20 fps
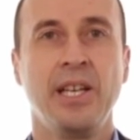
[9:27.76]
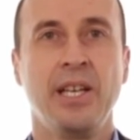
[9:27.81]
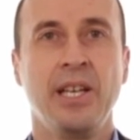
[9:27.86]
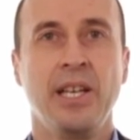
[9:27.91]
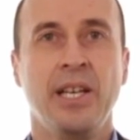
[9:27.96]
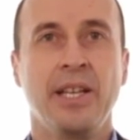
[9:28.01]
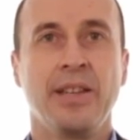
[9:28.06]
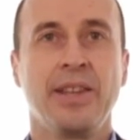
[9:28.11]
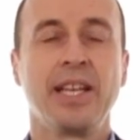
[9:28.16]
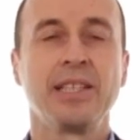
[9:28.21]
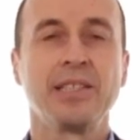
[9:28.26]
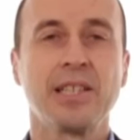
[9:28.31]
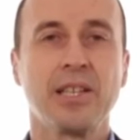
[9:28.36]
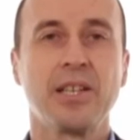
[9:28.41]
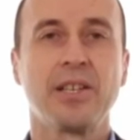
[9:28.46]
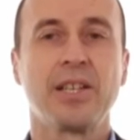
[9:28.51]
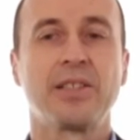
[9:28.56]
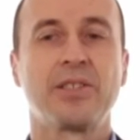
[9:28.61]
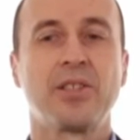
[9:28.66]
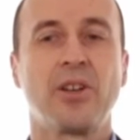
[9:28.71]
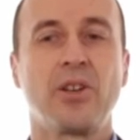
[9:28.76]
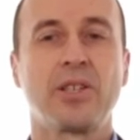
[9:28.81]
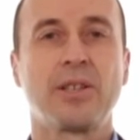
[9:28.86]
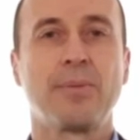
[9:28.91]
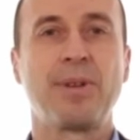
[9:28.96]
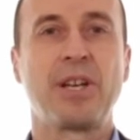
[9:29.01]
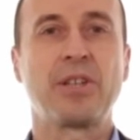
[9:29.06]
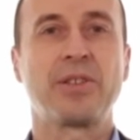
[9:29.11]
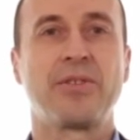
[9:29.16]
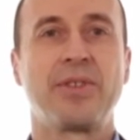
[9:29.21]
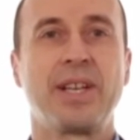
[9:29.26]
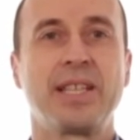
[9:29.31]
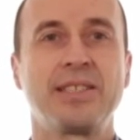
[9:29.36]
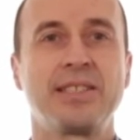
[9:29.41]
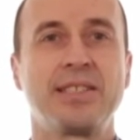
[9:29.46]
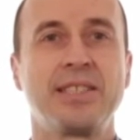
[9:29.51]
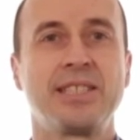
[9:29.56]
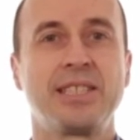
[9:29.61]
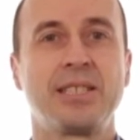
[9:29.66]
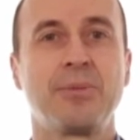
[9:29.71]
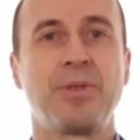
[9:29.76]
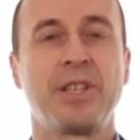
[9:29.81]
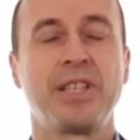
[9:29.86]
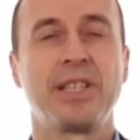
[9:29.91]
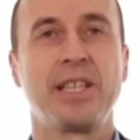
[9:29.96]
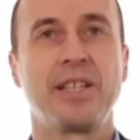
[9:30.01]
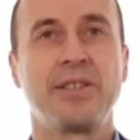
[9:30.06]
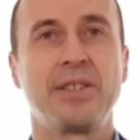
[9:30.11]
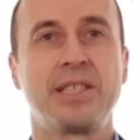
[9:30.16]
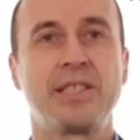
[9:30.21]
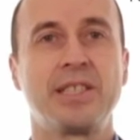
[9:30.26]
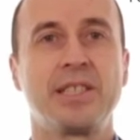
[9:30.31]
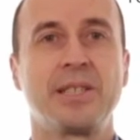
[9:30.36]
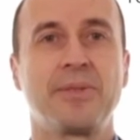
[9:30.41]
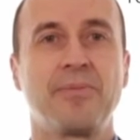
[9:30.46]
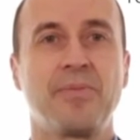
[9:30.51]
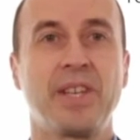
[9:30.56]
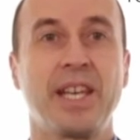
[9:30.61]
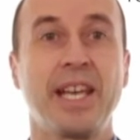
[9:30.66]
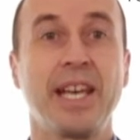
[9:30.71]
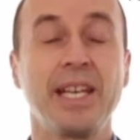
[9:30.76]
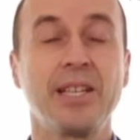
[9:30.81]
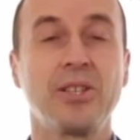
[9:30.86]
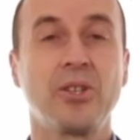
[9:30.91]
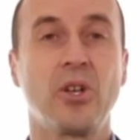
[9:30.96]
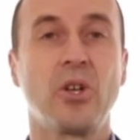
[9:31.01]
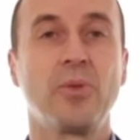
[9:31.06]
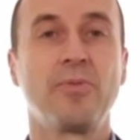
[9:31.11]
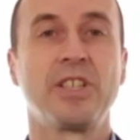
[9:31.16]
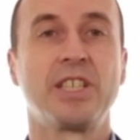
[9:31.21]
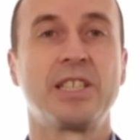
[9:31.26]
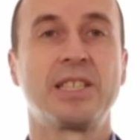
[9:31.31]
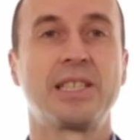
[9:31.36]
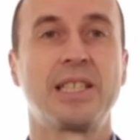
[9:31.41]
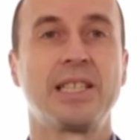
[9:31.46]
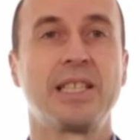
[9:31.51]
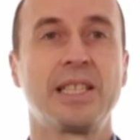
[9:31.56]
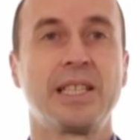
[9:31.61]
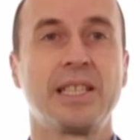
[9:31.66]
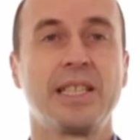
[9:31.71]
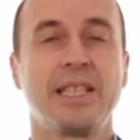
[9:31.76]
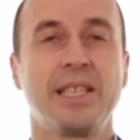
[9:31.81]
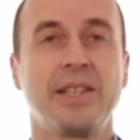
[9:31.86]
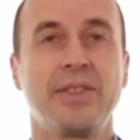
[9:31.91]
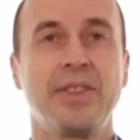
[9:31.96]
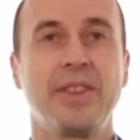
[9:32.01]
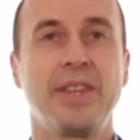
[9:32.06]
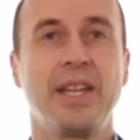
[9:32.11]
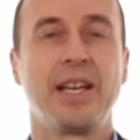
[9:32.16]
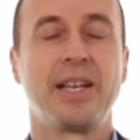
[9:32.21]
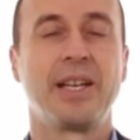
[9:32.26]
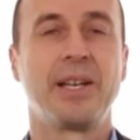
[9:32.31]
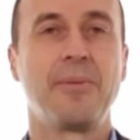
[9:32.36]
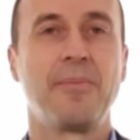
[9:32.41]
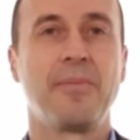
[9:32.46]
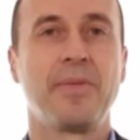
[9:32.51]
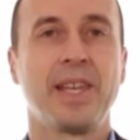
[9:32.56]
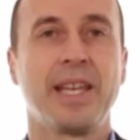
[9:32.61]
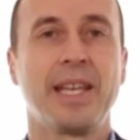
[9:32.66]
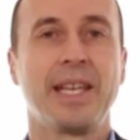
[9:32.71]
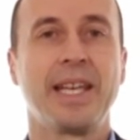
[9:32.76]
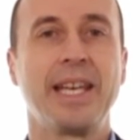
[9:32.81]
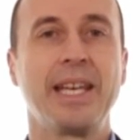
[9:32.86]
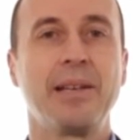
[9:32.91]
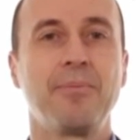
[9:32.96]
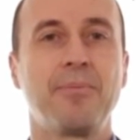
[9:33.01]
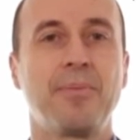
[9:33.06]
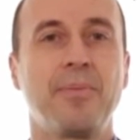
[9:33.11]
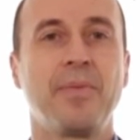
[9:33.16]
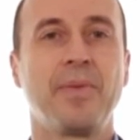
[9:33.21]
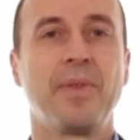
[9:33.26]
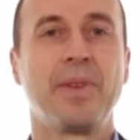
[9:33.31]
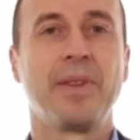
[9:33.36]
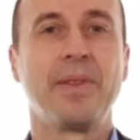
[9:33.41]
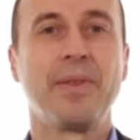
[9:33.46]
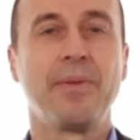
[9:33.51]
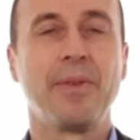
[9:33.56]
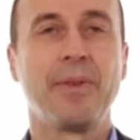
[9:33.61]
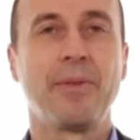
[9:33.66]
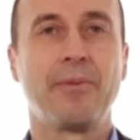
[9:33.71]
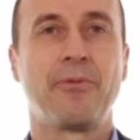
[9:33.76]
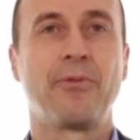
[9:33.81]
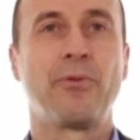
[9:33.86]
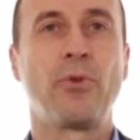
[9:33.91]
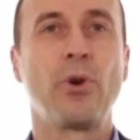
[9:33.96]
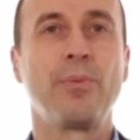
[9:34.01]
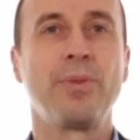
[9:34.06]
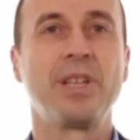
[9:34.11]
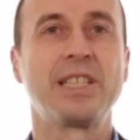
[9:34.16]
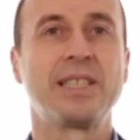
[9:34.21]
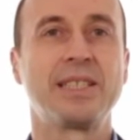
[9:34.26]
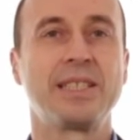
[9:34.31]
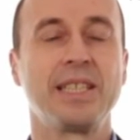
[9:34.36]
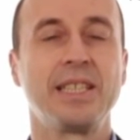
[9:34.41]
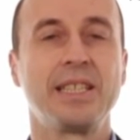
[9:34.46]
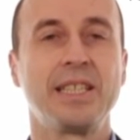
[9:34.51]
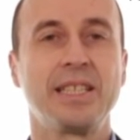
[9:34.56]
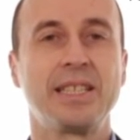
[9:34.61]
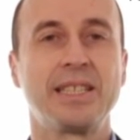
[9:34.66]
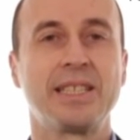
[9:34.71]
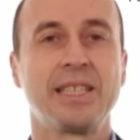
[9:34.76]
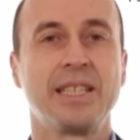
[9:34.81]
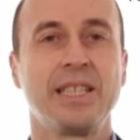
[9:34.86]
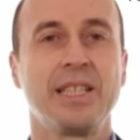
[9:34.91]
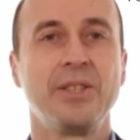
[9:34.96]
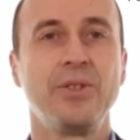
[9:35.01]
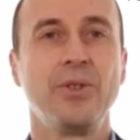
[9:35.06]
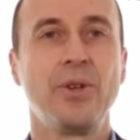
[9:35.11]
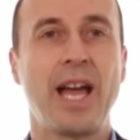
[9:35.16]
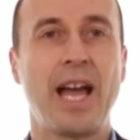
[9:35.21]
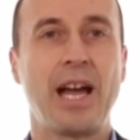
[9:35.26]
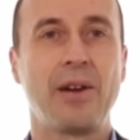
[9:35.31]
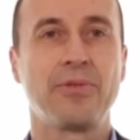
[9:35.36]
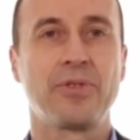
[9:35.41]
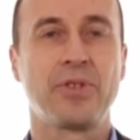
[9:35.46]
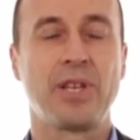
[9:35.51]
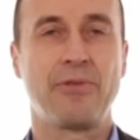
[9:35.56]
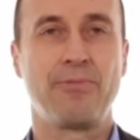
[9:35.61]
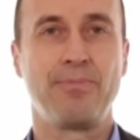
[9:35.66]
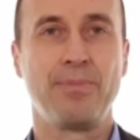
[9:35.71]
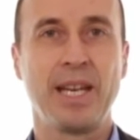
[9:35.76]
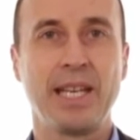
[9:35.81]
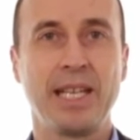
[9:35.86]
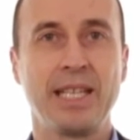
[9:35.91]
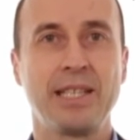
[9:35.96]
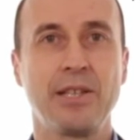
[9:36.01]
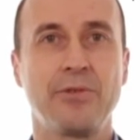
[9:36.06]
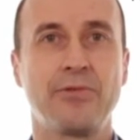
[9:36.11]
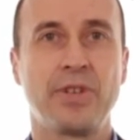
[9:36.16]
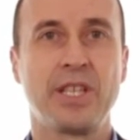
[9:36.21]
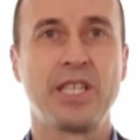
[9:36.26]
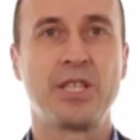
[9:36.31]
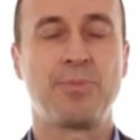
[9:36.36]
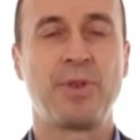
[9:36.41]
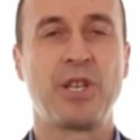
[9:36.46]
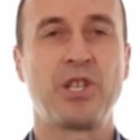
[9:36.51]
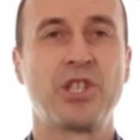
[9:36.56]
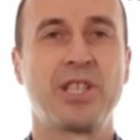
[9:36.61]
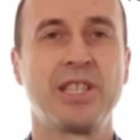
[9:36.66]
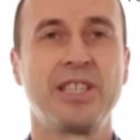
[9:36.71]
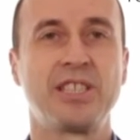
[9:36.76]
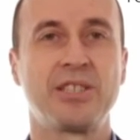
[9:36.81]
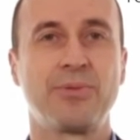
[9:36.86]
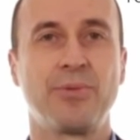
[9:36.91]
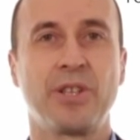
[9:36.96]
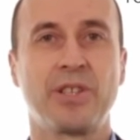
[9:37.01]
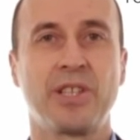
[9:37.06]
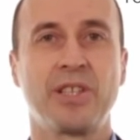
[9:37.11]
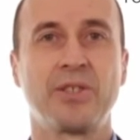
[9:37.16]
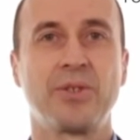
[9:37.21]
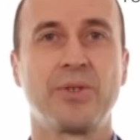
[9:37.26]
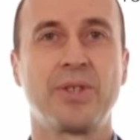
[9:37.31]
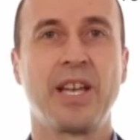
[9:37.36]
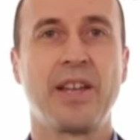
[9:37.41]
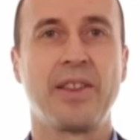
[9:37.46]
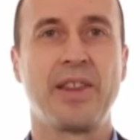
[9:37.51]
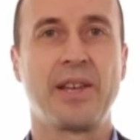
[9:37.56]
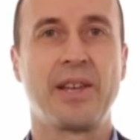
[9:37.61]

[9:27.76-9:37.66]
There's a lot of talk about transdisciplinarity, and obviously in forming cities you have to have many different specialists working together.